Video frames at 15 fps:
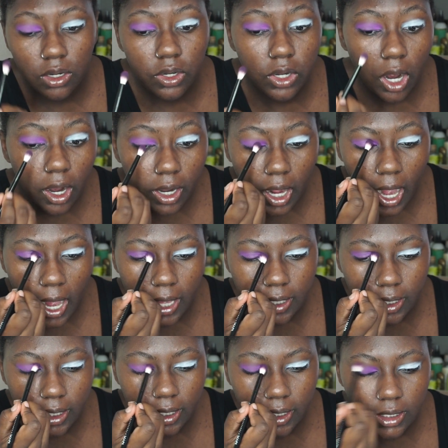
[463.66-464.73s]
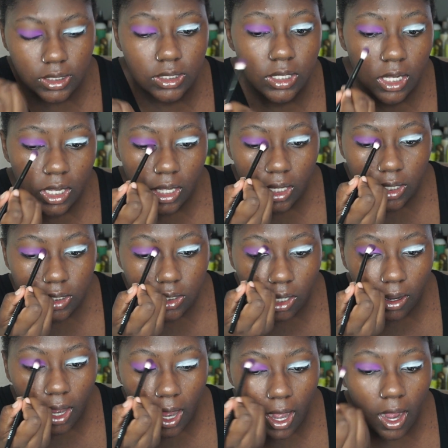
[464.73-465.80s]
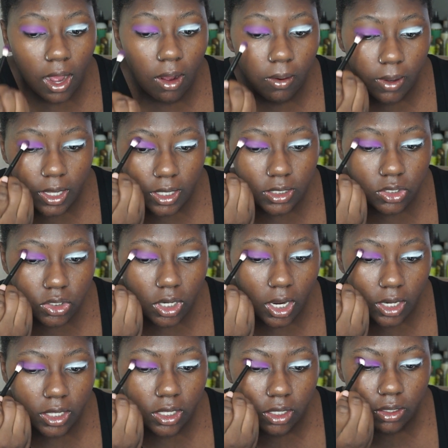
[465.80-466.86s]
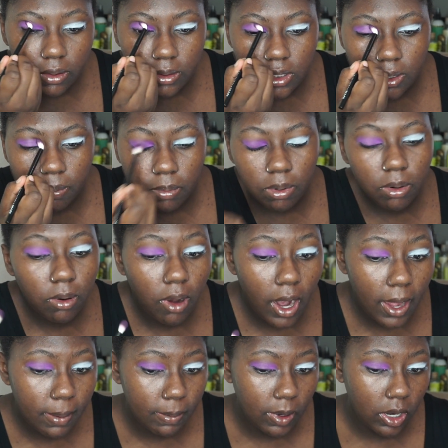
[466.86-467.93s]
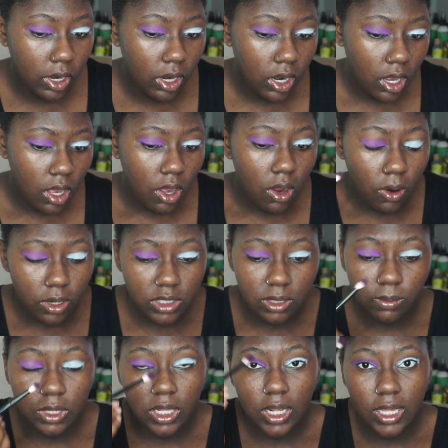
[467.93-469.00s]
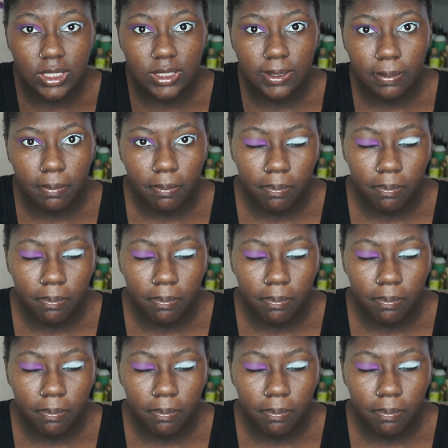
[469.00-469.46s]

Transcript: dark eyelids, so I always try to use a primer or something that's